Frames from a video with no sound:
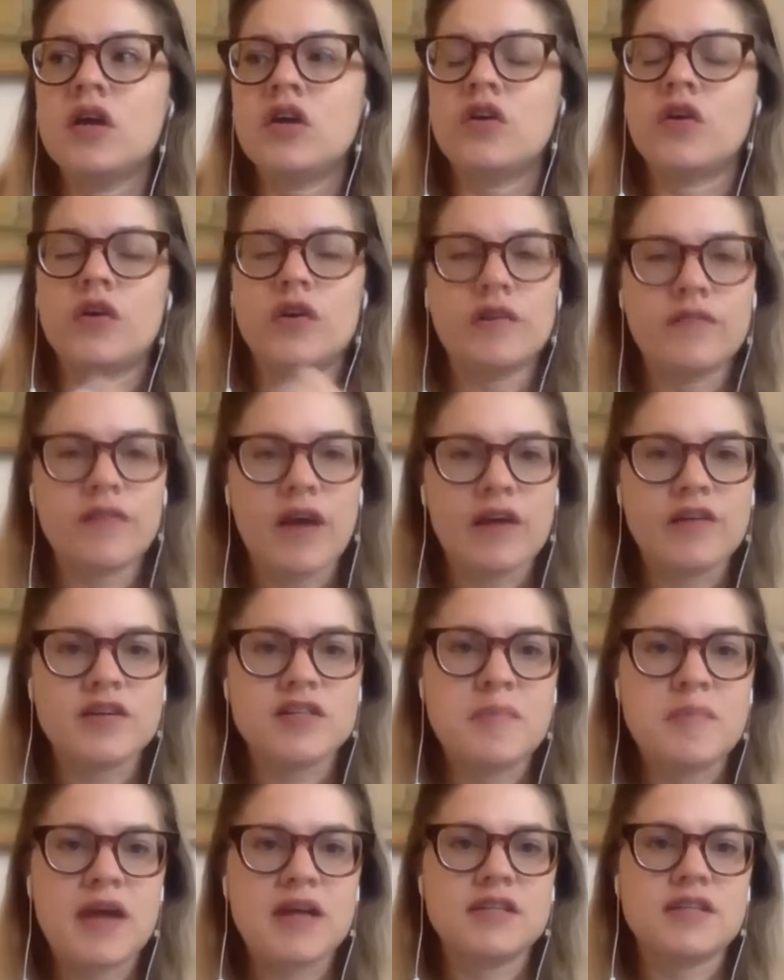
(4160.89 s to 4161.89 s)

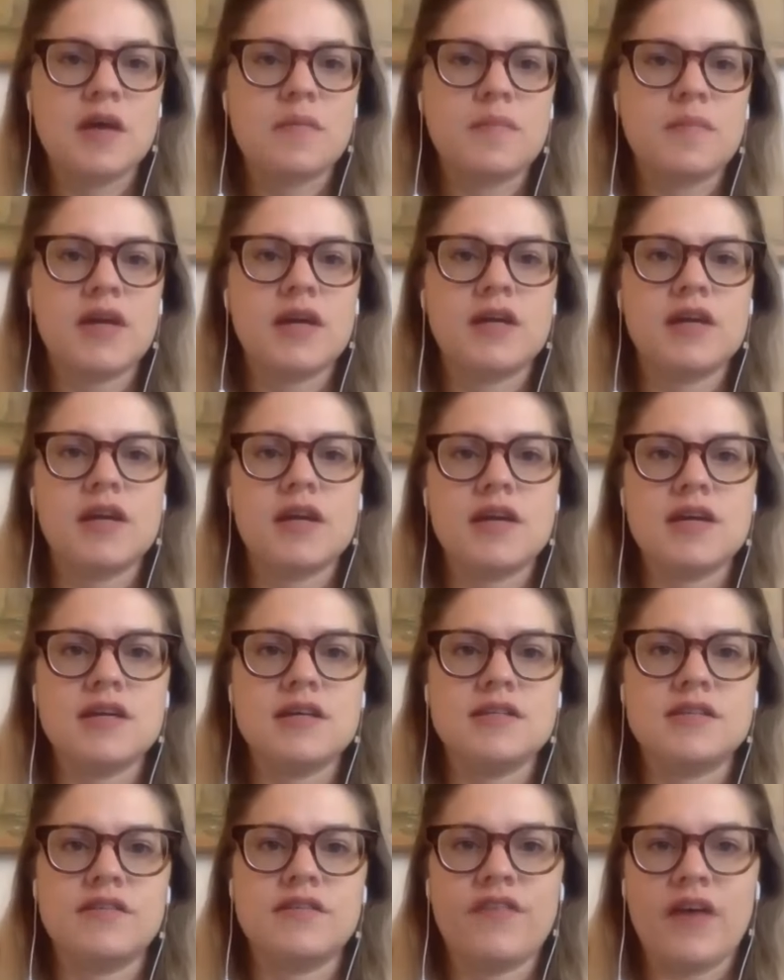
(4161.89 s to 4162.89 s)
coronavirus pandemic
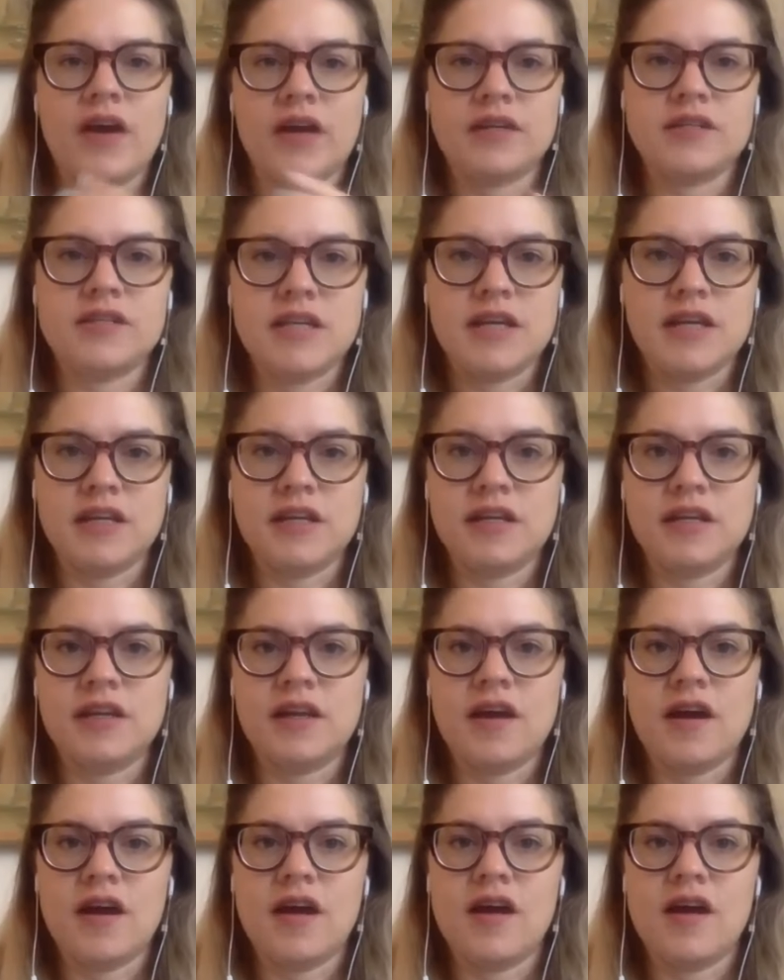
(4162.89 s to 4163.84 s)
is affecting